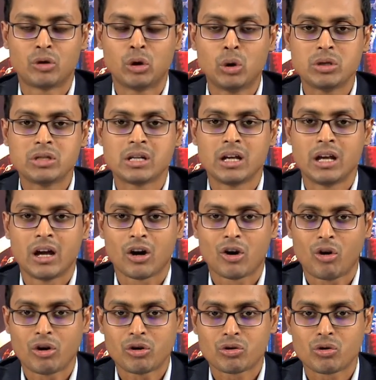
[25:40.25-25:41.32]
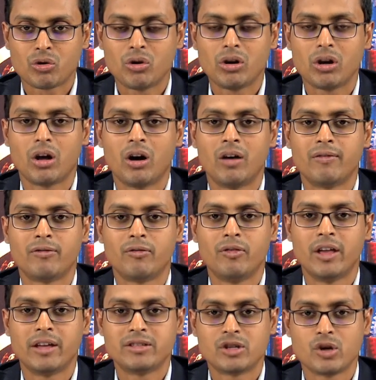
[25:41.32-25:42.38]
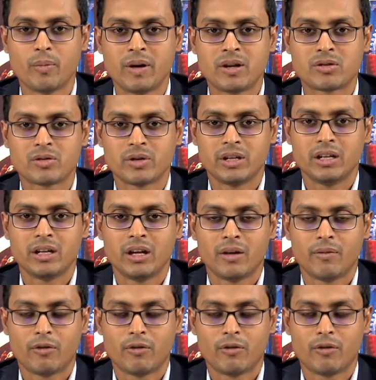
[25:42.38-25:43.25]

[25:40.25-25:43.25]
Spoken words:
Those control of the geometry